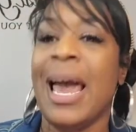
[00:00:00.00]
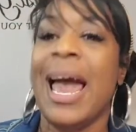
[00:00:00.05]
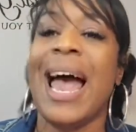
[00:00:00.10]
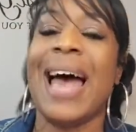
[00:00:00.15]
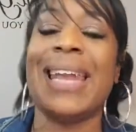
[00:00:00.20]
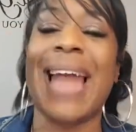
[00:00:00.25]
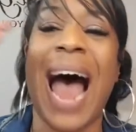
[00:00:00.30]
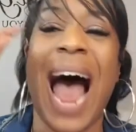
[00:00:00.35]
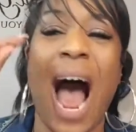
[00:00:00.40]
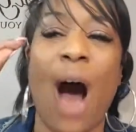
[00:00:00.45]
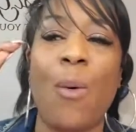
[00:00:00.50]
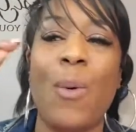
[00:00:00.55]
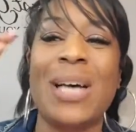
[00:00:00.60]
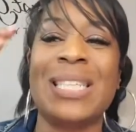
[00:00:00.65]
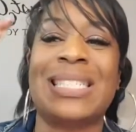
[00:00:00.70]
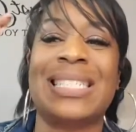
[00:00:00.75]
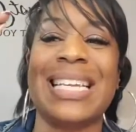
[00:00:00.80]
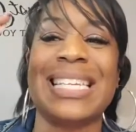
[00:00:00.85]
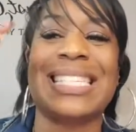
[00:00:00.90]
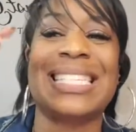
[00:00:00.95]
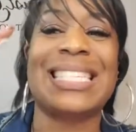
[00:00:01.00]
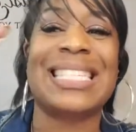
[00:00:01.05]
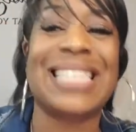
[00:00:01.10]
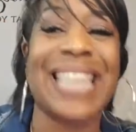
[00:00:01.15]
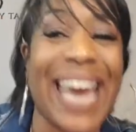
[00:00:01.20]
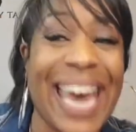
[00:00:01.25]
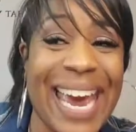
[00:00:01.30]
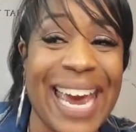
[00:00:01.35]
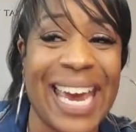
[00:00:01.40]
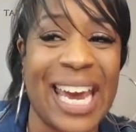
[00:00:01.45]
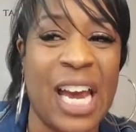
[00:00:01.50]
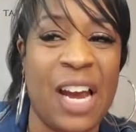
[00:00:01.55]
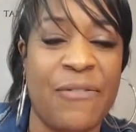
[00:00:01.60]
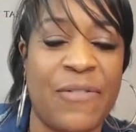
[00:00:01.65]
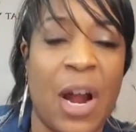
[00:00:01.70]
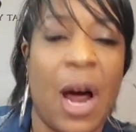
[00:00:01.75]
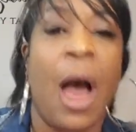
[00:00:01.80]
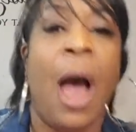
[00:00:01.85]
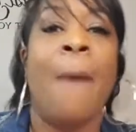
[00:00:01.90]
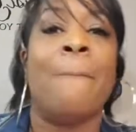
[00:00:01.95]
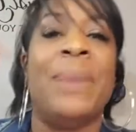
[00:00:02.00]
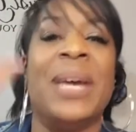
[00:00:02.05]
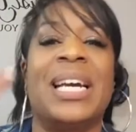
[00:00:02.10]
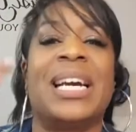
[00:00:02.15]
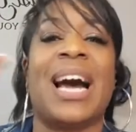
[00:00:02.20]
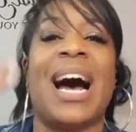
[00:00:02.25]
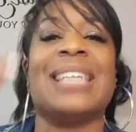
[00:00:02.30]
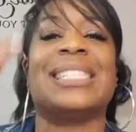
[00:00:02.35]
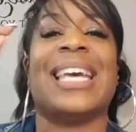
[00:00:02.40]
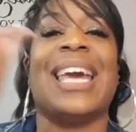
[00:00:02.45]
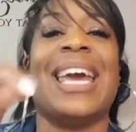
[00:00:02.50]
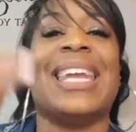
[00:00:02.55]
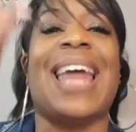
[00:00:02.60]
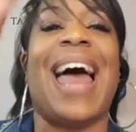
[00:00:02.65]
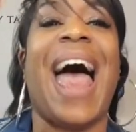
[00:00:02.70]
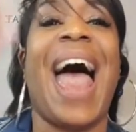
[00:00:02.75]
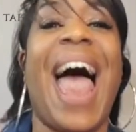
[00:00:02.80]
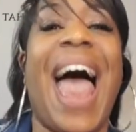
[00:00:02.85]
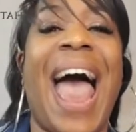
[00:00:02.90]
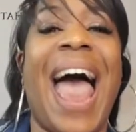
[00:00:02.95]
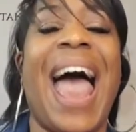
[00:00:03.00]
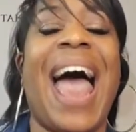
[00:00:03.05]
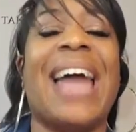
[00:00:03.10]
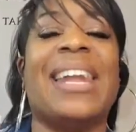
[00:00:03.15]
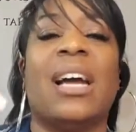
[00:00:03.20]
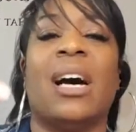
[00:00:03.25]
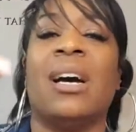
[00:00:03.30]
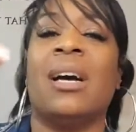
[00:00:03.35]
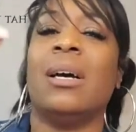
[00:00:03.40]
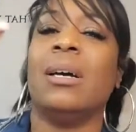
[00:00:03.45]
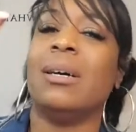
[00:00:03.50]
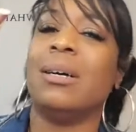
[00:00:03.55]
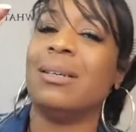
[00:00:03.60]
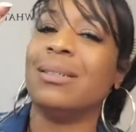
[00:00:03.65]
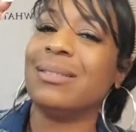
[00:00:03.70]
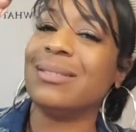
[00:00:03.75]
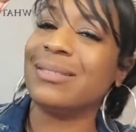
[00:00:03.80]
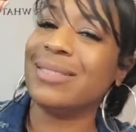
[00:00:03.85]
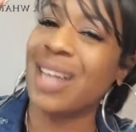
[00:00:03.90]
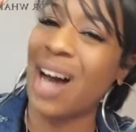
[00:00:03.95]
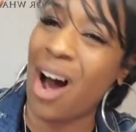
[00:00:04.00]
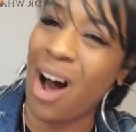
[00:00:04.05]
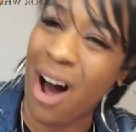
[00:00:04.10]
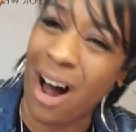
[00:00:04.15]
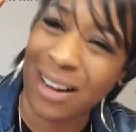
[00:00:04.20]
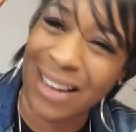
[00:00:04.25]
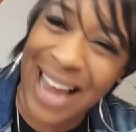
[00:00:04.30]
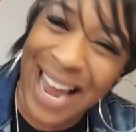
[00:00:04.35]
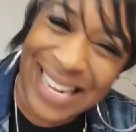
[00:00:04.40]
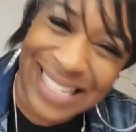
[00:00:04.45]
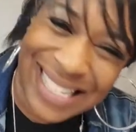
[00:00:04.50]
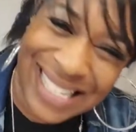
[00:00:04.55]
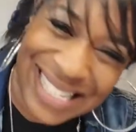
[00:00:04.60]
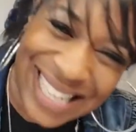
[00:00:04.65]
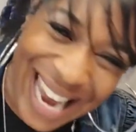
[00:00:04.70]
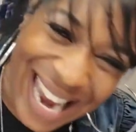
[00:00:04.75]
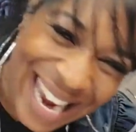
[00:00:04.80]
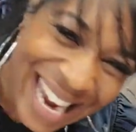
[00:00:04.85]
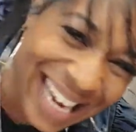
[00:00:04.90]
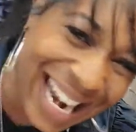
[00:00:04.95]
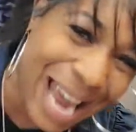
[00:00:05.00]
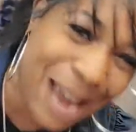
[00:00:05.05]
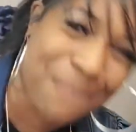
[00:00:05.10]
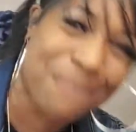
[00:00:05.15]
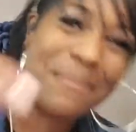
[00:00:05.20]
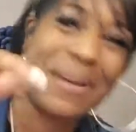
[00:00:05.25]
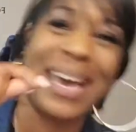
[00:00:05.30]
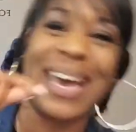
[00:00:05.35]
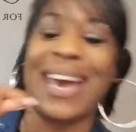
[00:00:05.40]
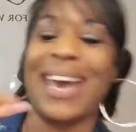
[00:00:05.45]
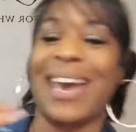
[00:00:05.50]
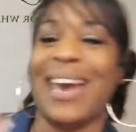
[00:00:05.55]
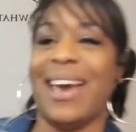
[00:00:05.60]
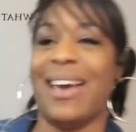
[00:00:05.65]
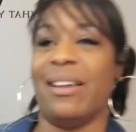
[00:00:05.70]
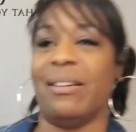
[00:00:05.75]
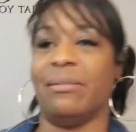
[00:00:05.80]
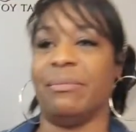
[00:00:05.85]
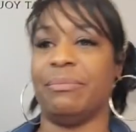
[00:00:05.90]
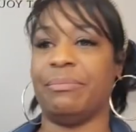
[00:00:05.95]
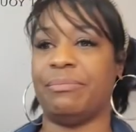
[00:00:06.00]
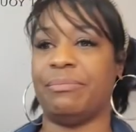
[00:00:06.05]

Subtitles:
And I was deceived because it had, y'all ain't saying amen.